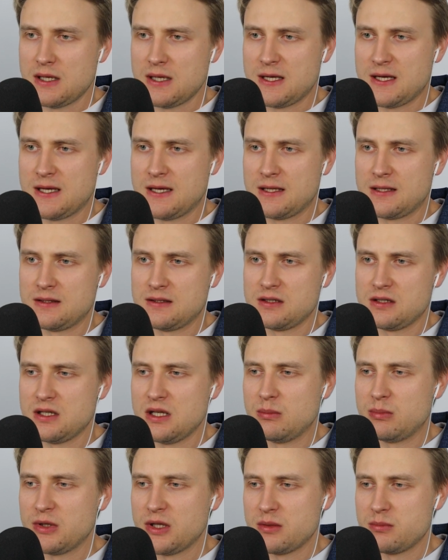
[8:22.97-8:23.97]
And
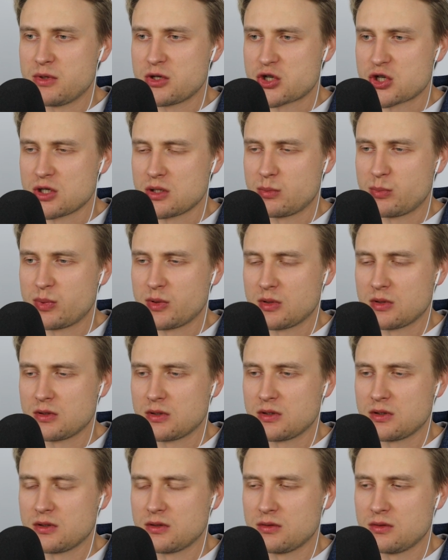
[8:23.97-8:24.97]
he played bishop
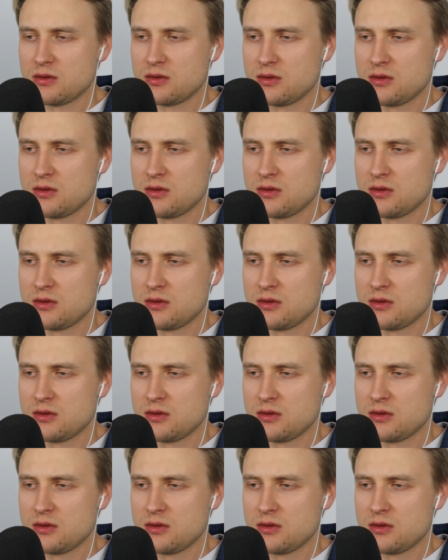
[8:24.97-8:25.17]
to